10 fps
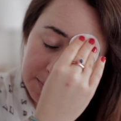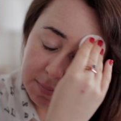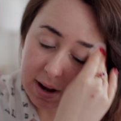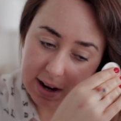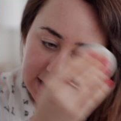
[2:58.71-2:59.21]

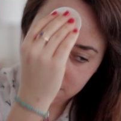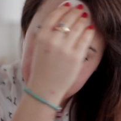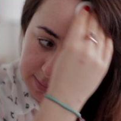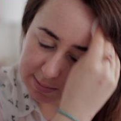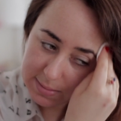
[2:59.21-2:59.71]
mine and
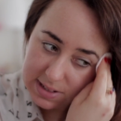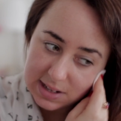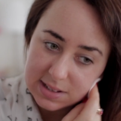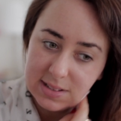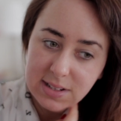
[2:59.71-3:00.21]
my mum's
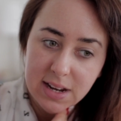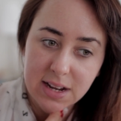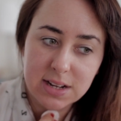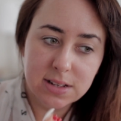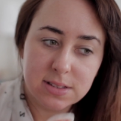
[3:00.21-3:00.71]
nails
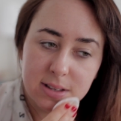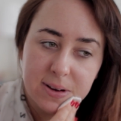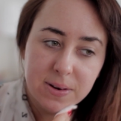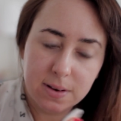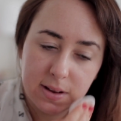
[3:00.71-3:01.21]
tonight,
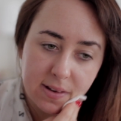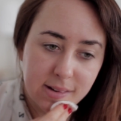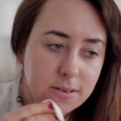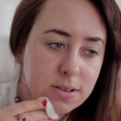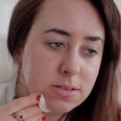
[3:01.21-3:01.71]
so
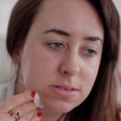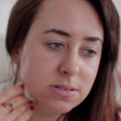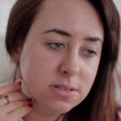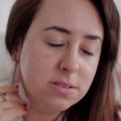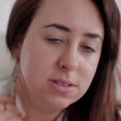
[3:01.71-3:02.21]

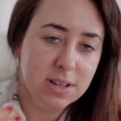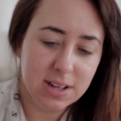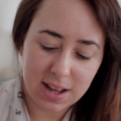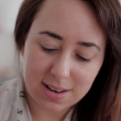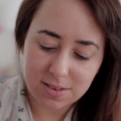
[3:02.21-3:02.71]

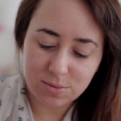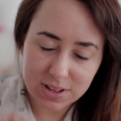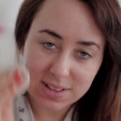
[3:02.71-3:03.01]
I didn't